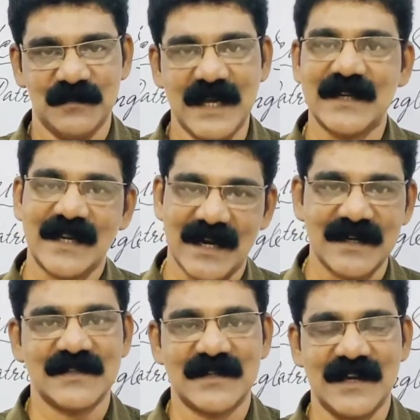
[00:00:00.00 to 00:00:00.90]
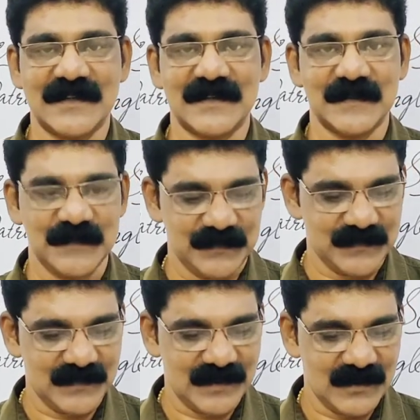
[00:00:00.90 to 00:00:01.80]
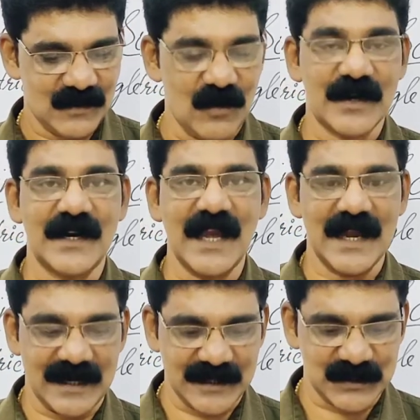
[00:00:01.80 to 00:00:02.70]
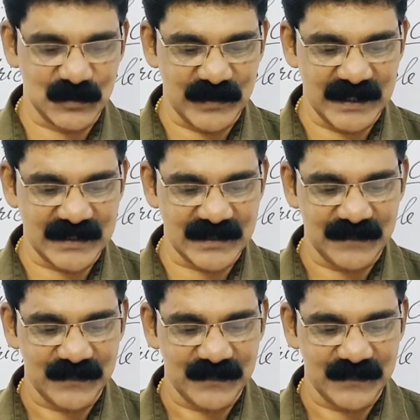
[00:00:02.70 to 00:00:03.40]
That I understand. Already I understood it.